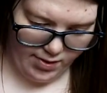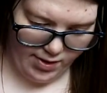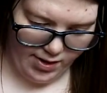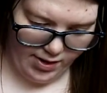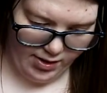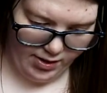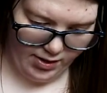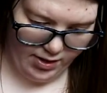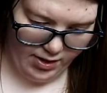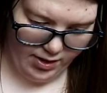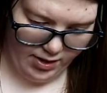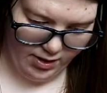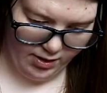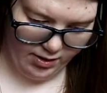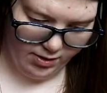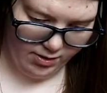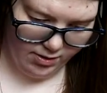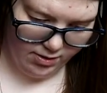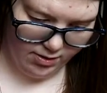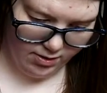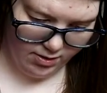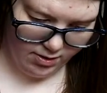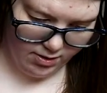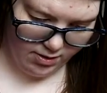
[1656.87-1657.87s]
And hit,
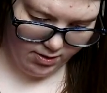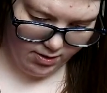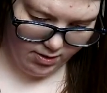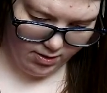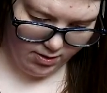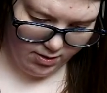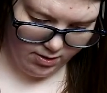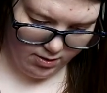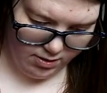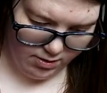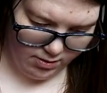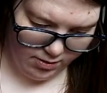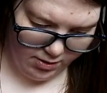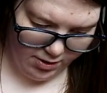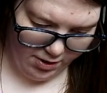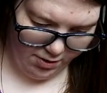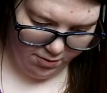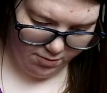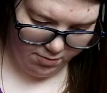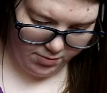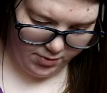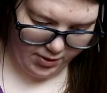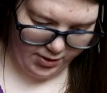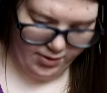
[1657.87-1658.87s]

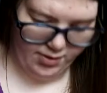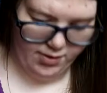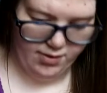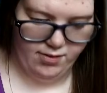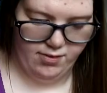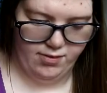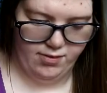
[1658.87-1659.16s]
no, not,